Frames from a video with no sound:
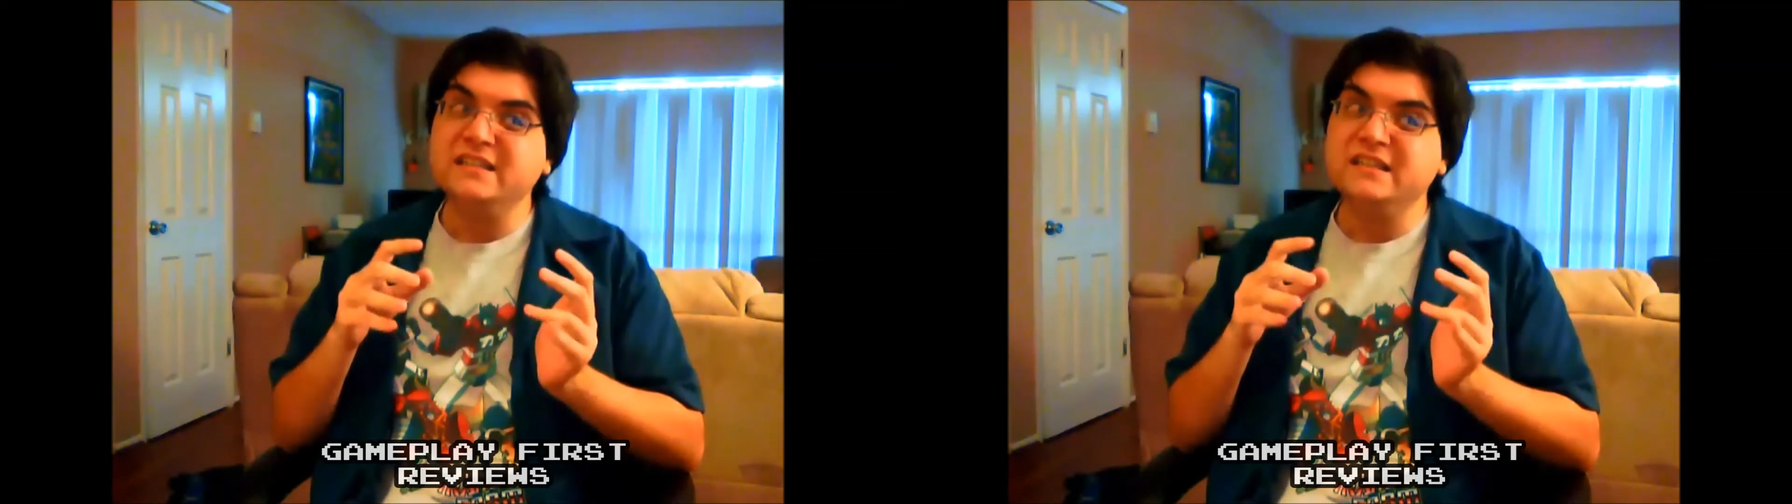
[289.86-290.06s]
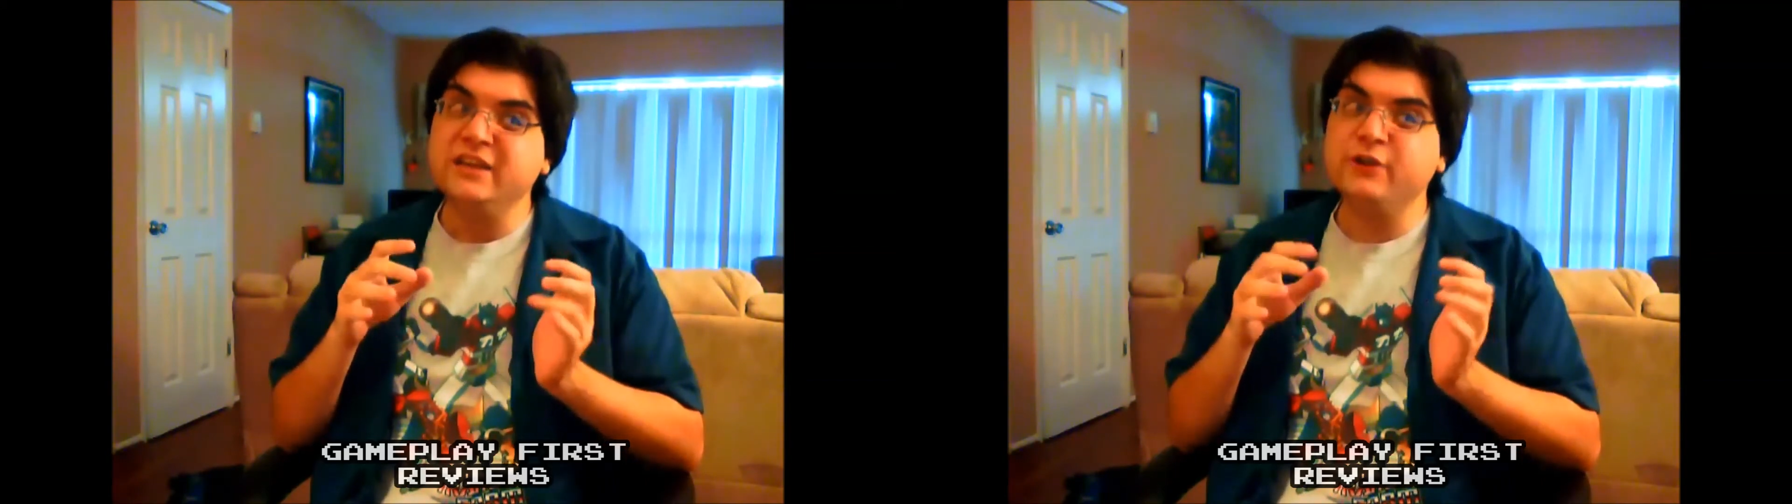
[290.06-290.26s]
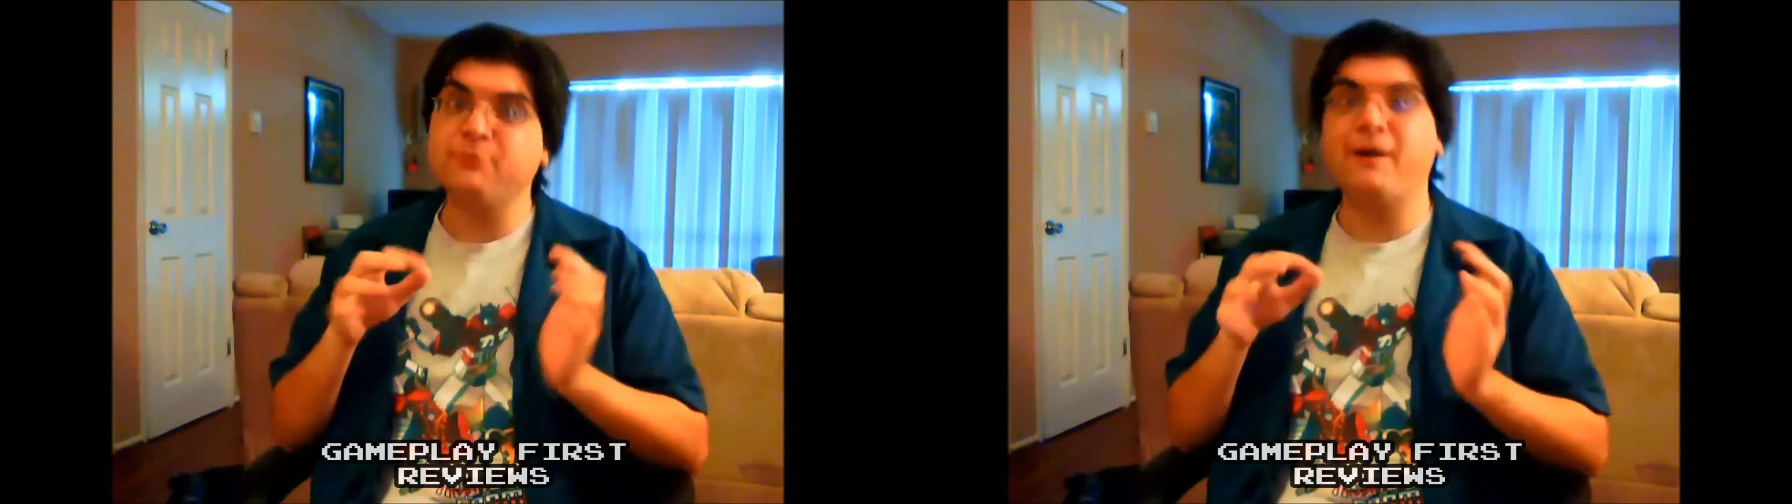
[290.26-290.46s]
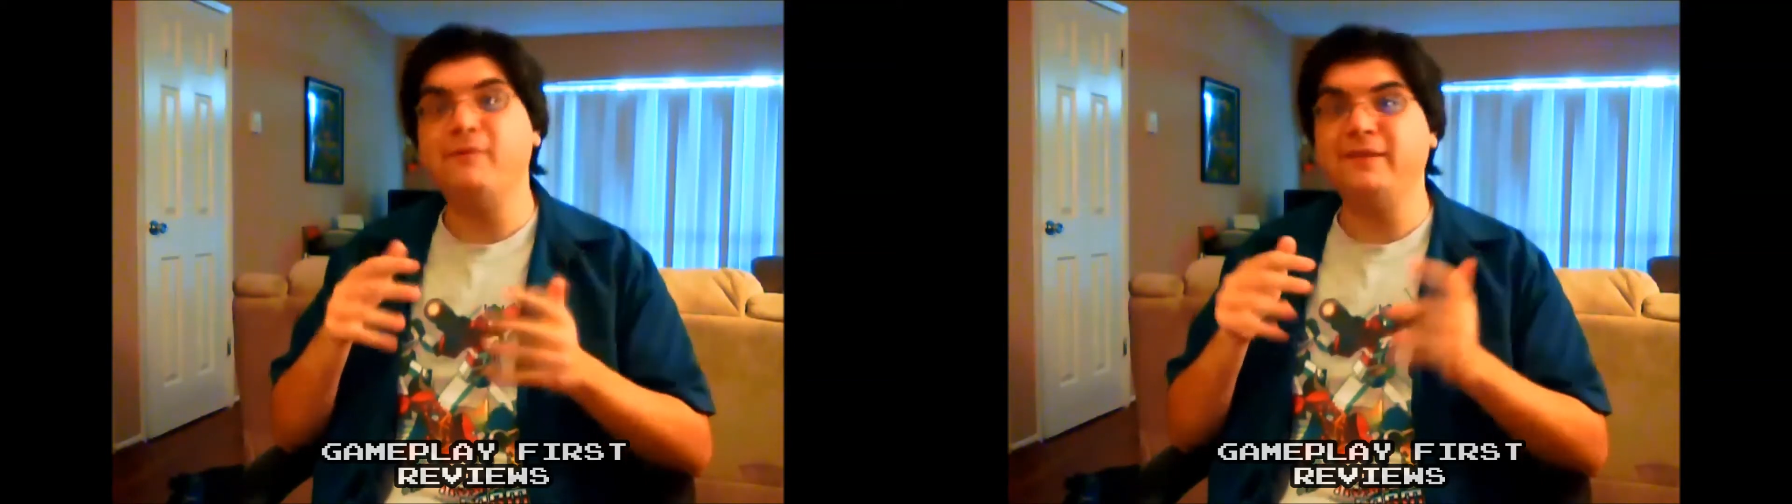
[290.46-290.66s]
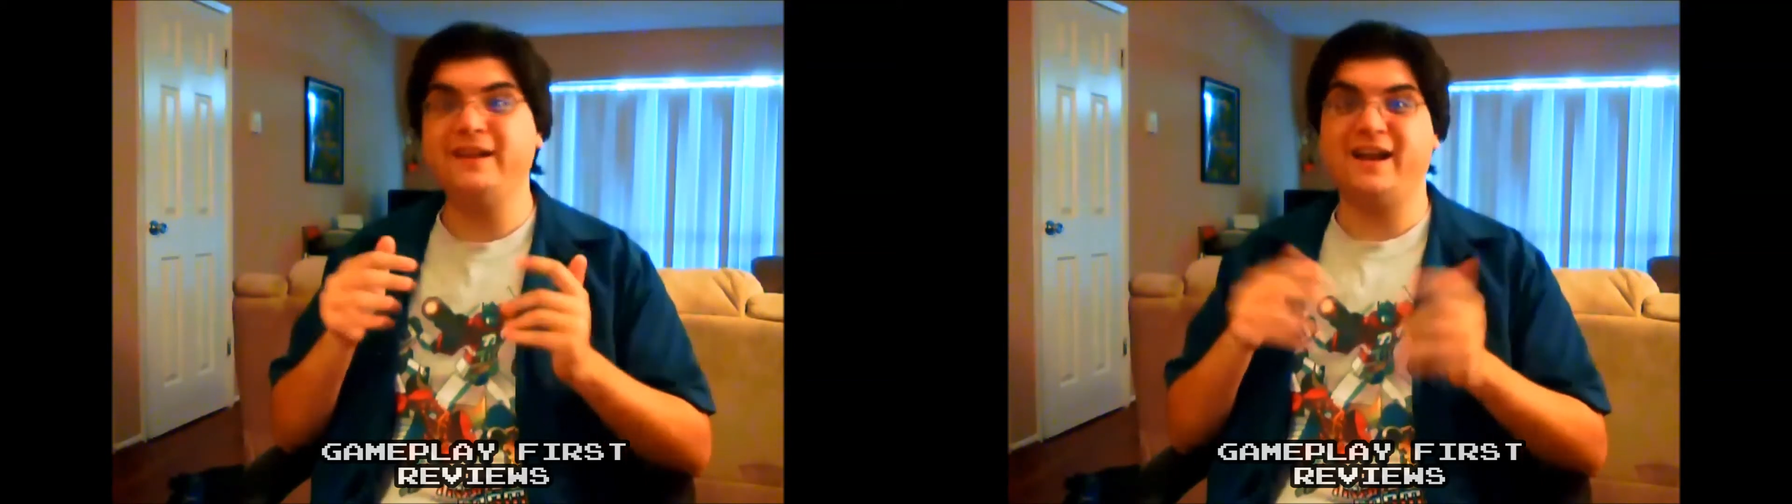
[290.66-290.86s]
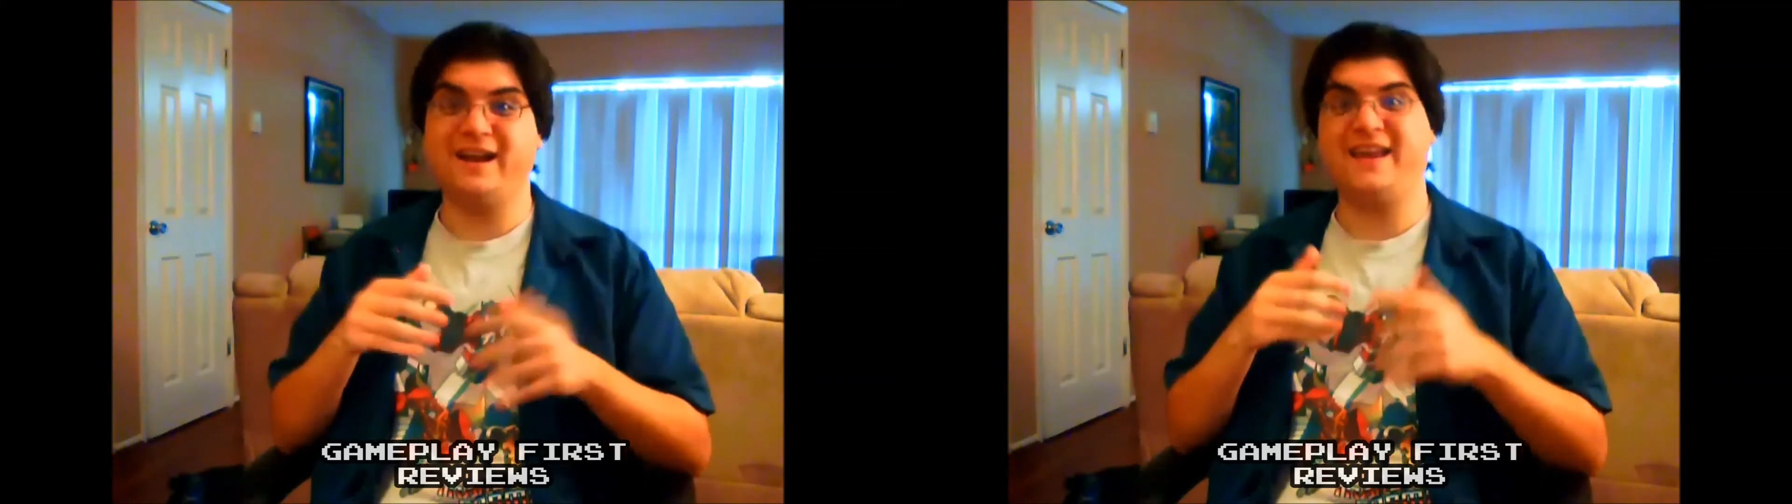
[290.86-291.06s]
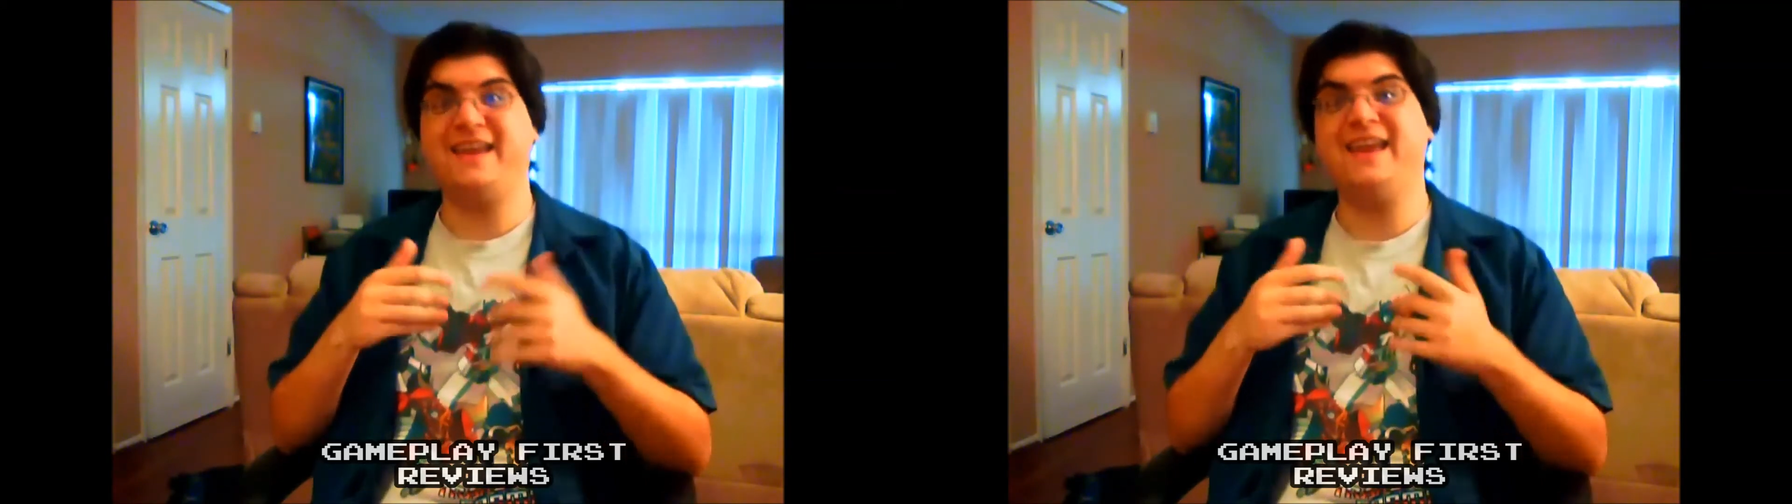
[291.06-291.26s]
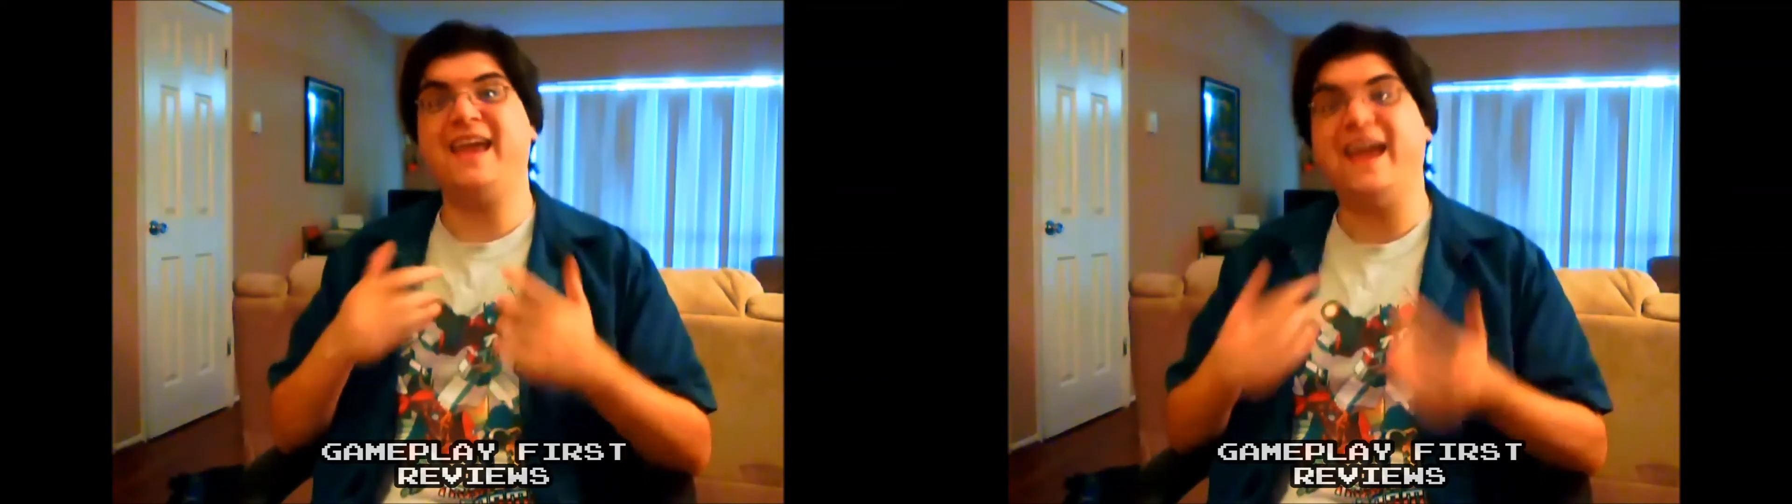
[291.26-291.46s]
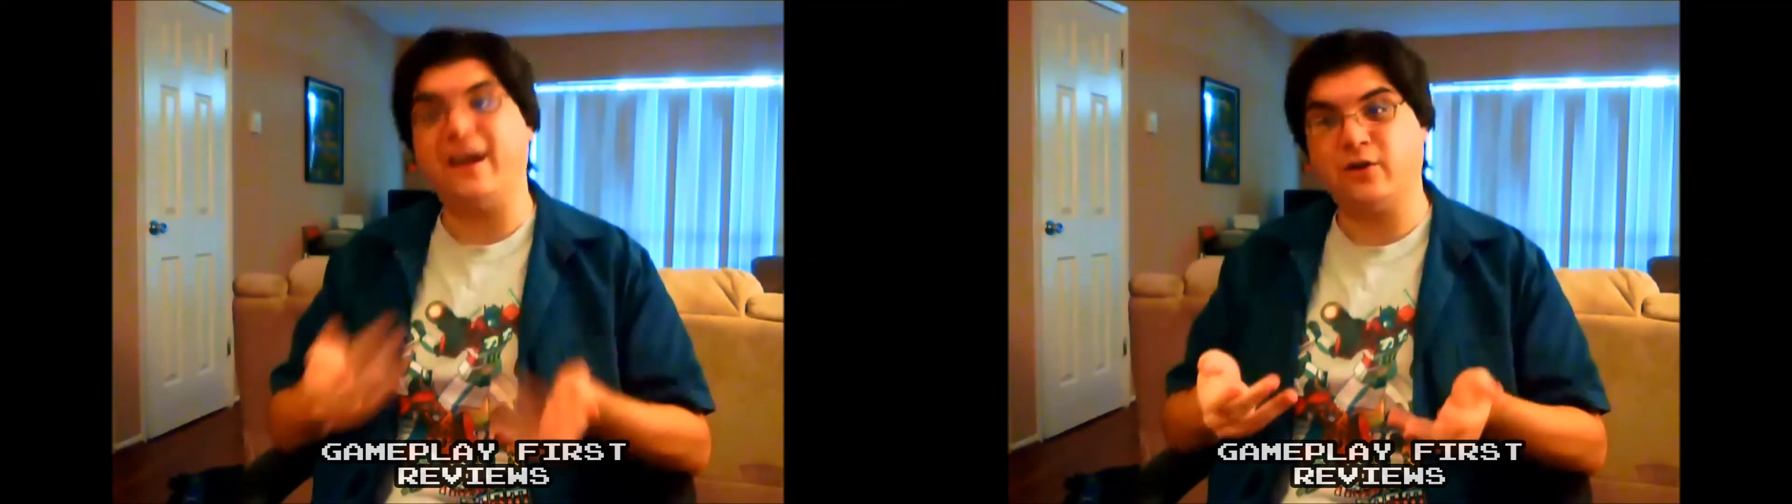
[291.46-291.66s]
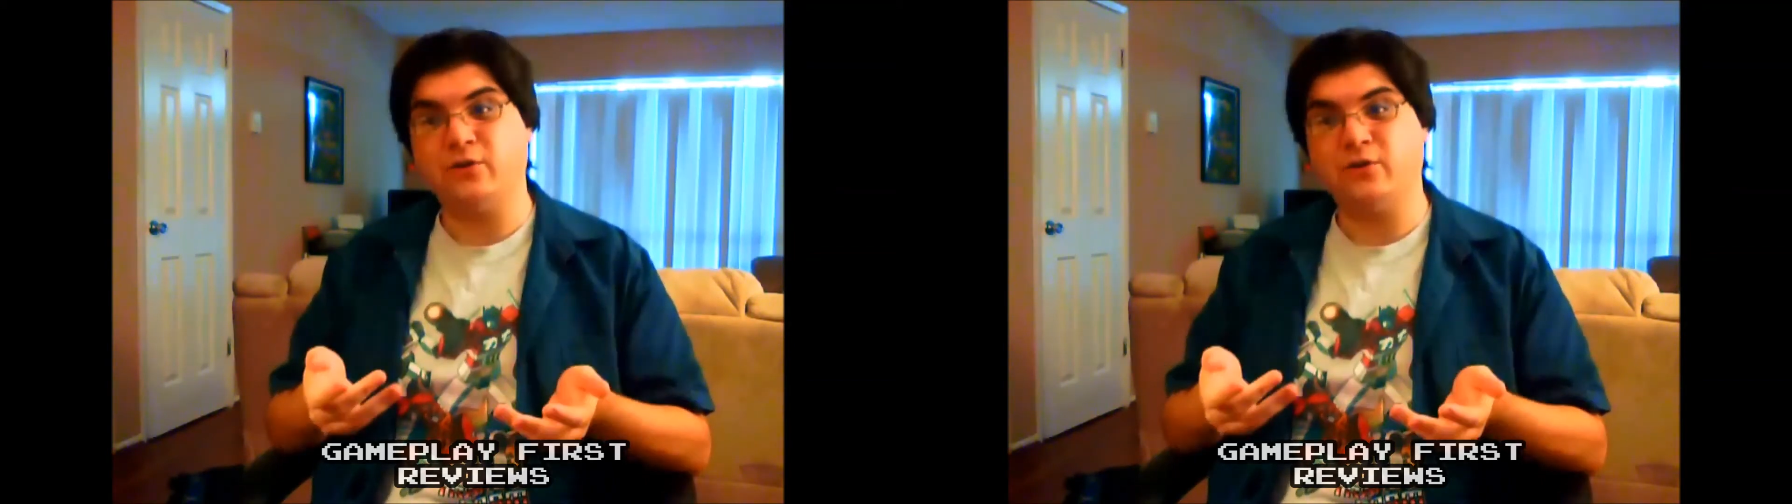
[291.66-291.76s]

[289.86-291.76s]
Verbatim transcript: you're probably not going to care,